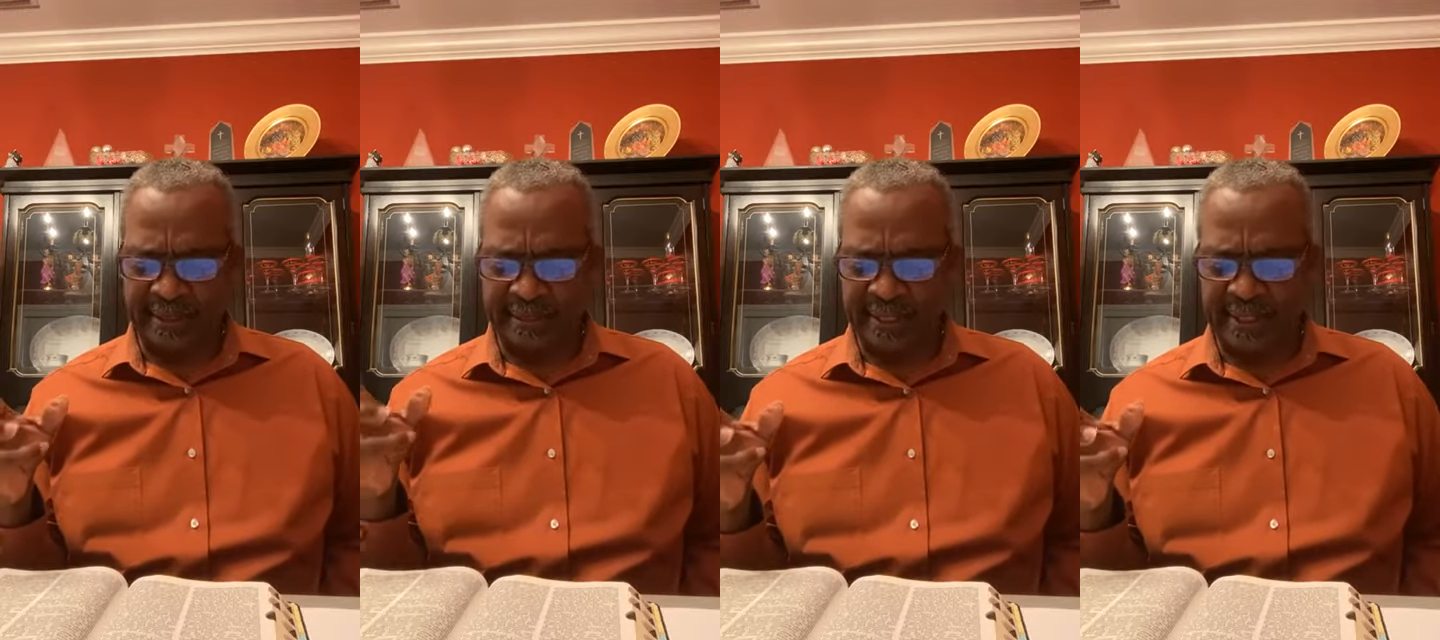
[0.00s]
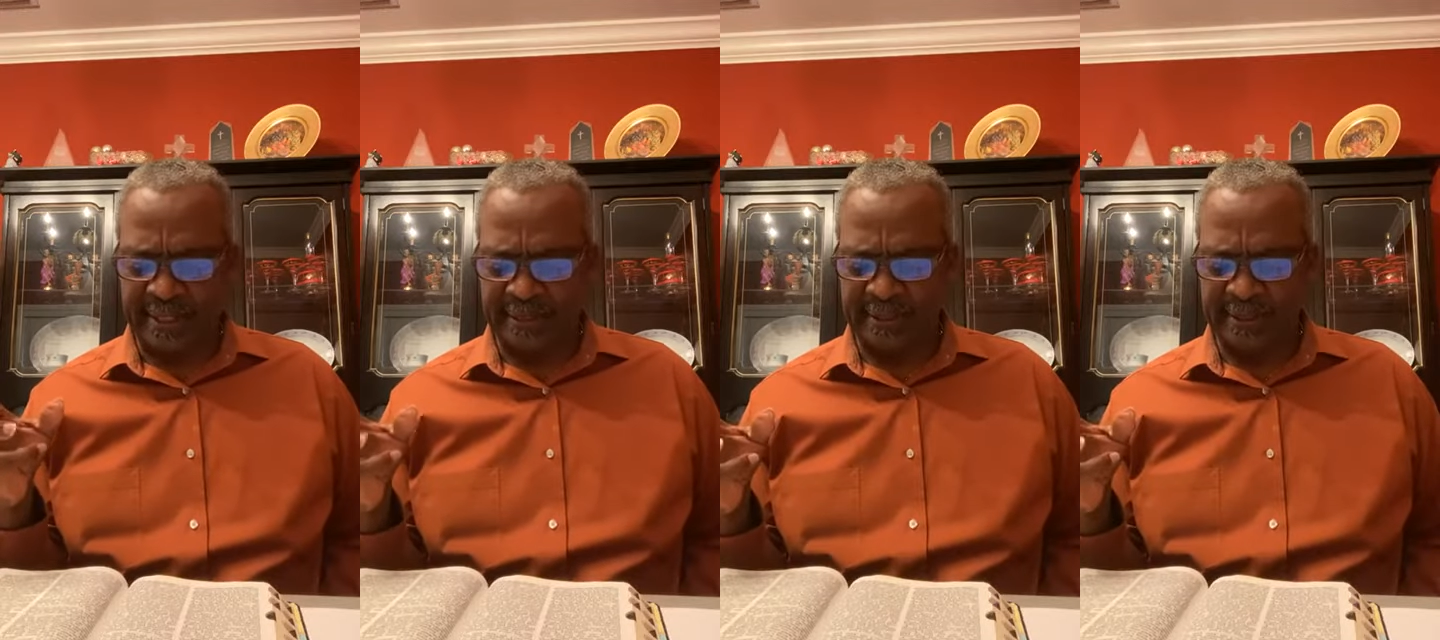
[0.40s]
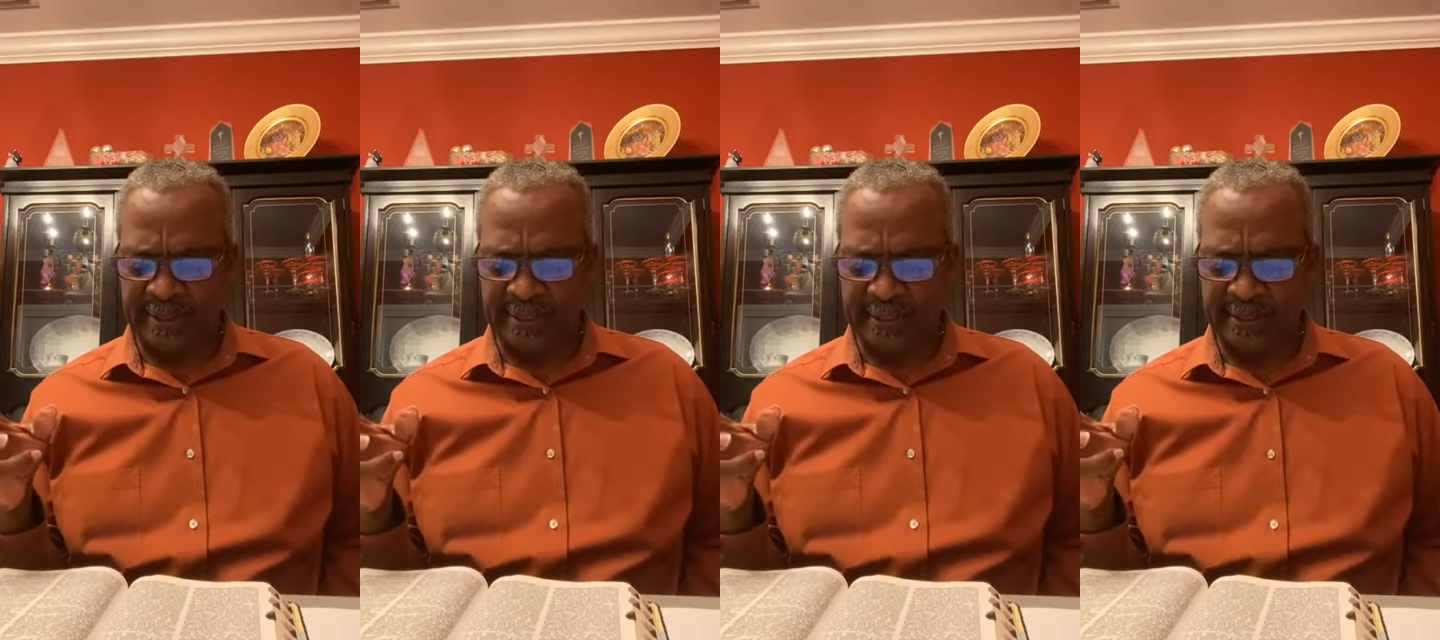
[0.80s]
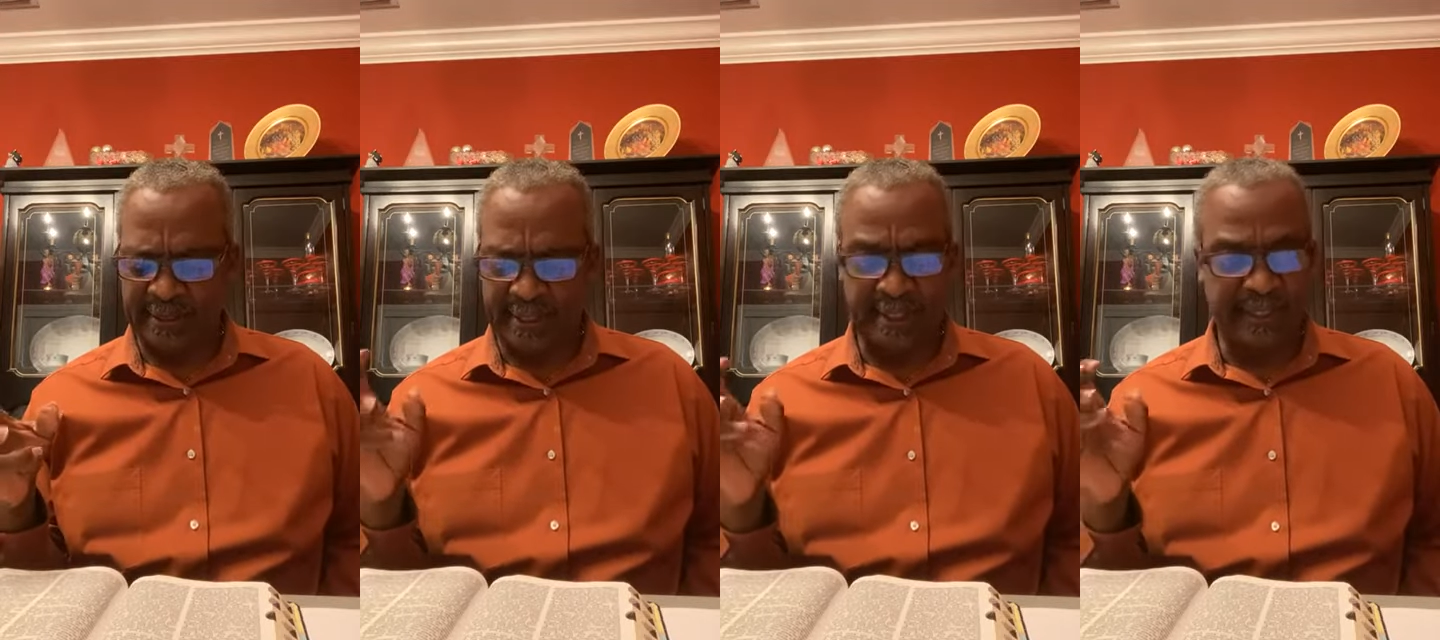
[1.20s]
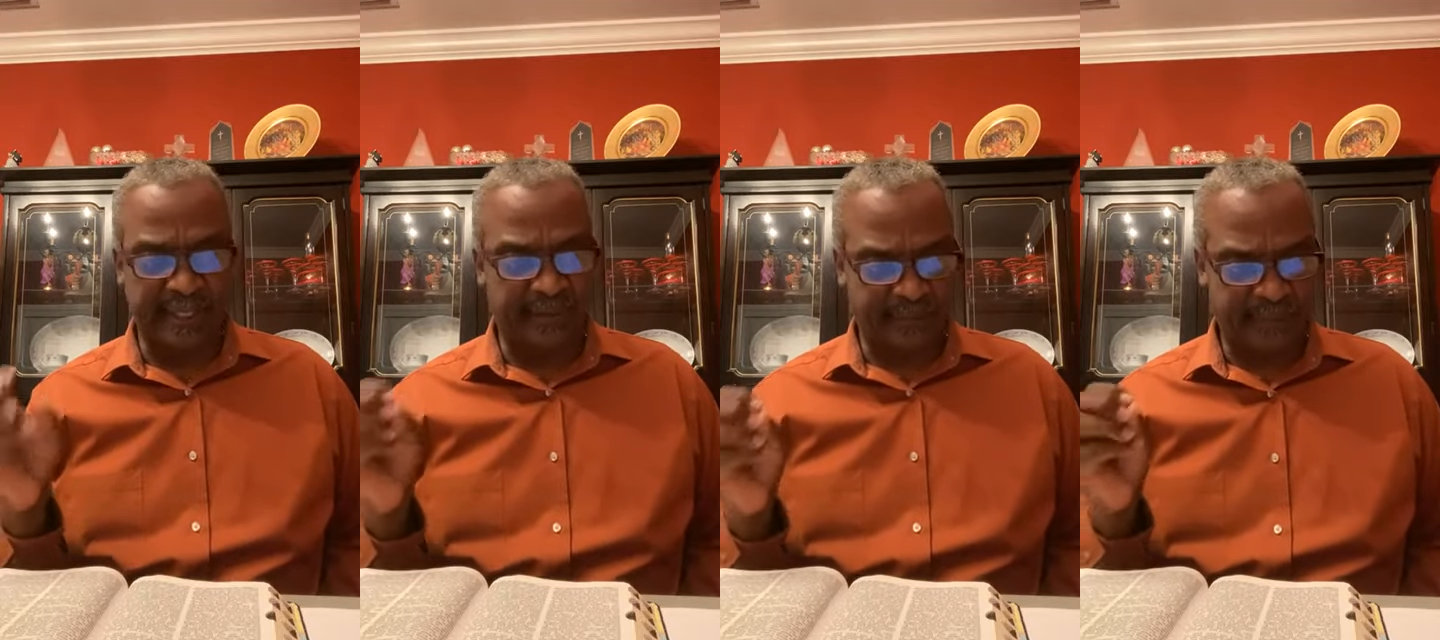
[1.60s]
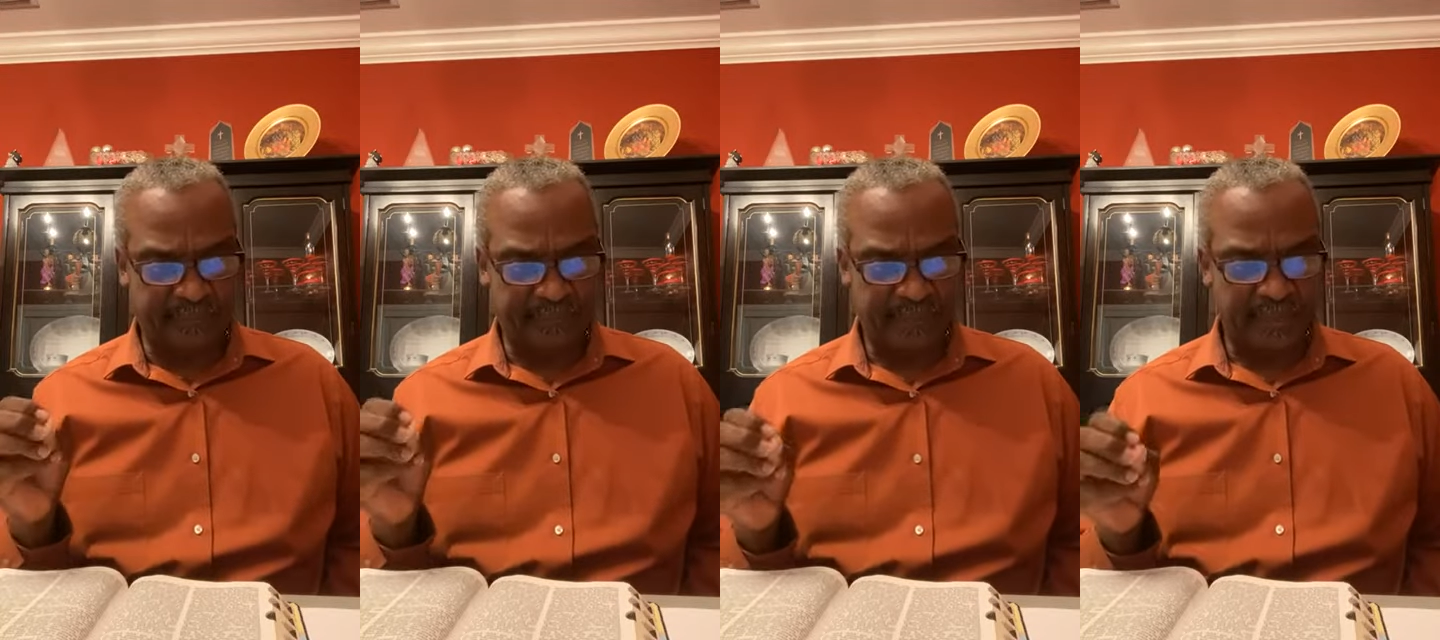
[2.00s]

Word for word: a son is given.